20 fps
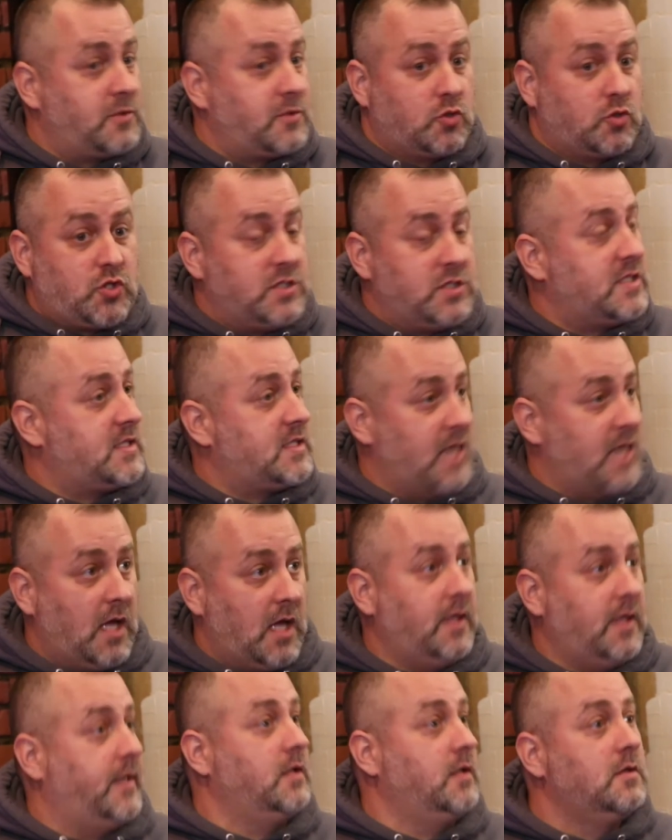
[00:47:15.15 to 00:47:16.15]
So she's
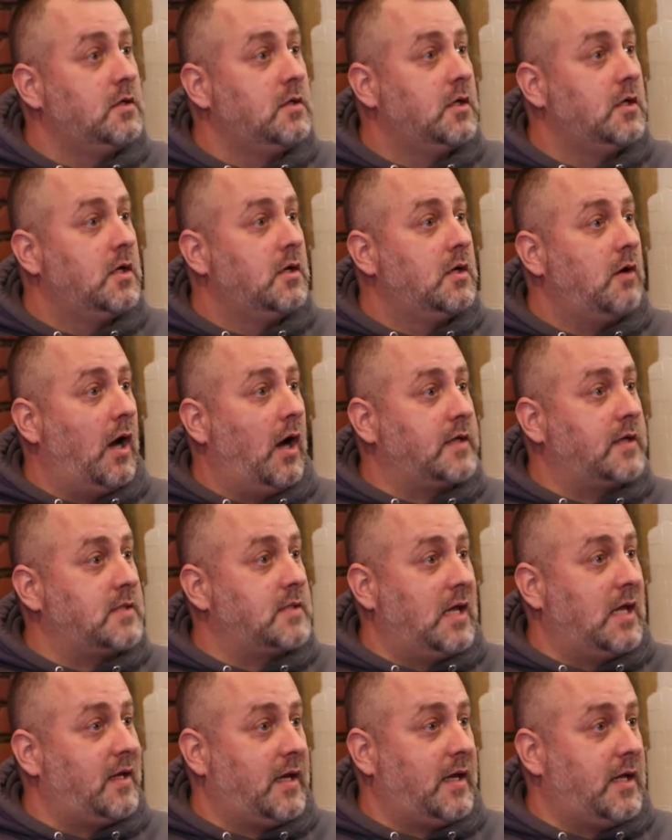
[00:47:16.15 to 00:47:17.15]
selling, yeah. right? It's
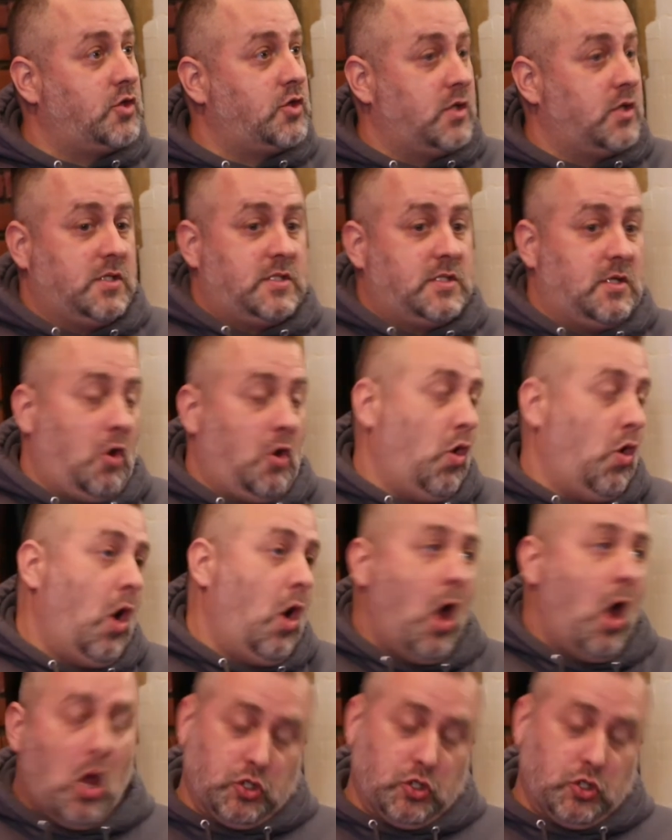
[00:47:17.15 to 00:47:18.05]
not like an agent is you know,